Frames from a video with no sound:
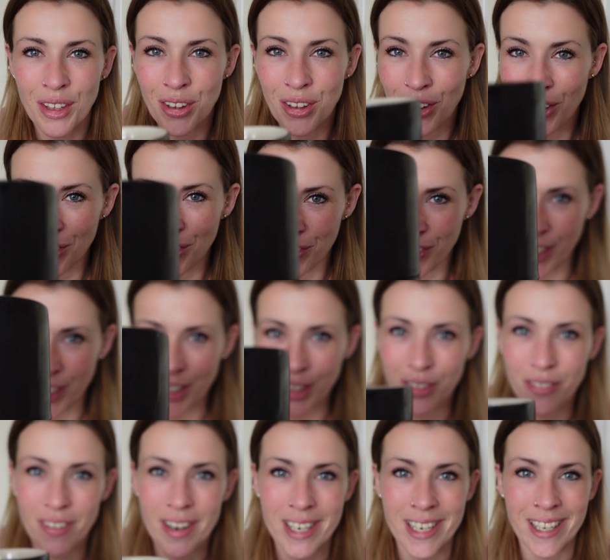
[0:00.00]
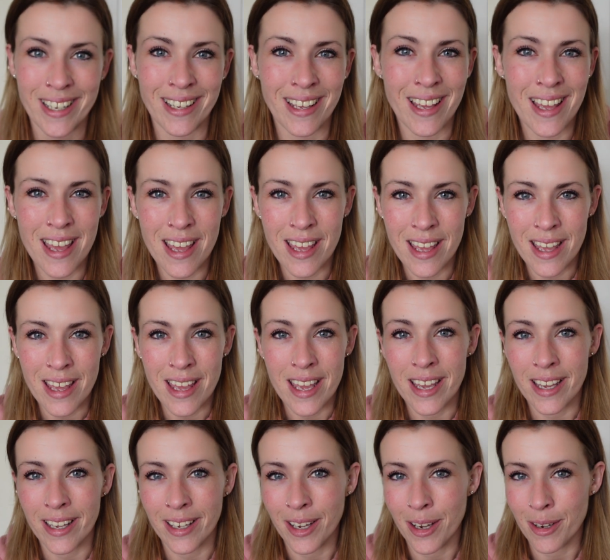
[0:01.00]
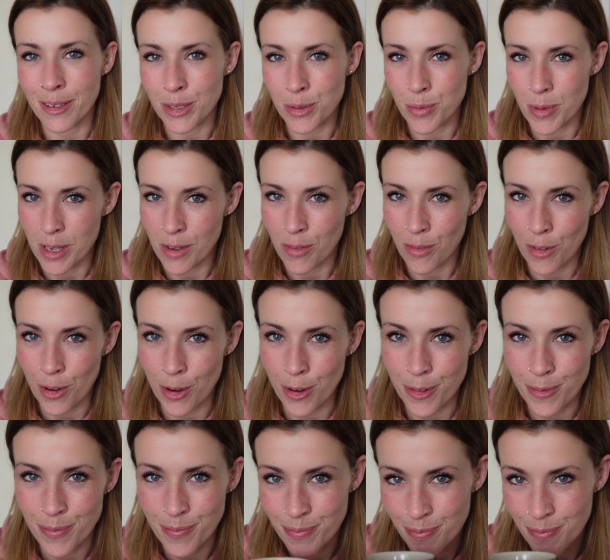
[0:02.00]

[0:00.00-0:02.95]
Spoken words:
coffee at the ready. Here goes week 4.